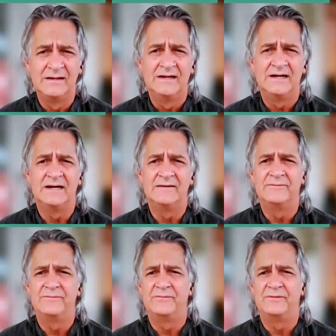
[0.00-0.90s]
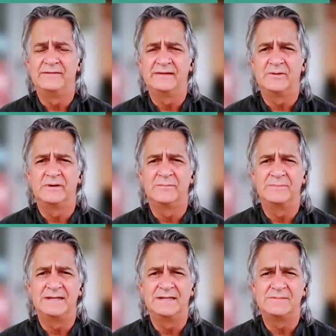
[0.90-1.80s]
of this
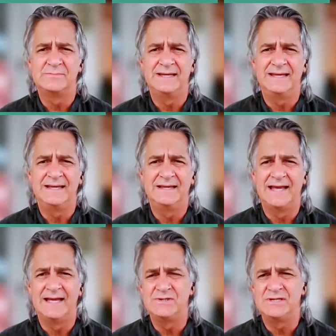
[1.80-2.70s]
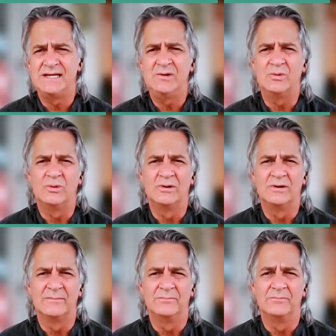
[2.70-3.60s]
equipment being edgy
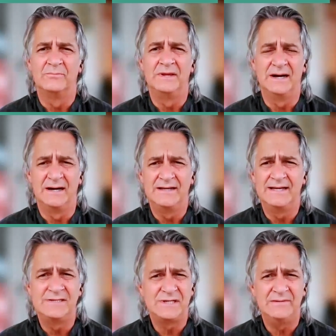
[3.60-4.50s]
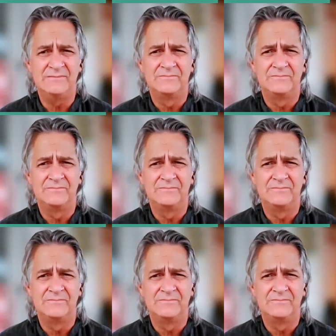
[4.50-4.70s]
or beyond edgy?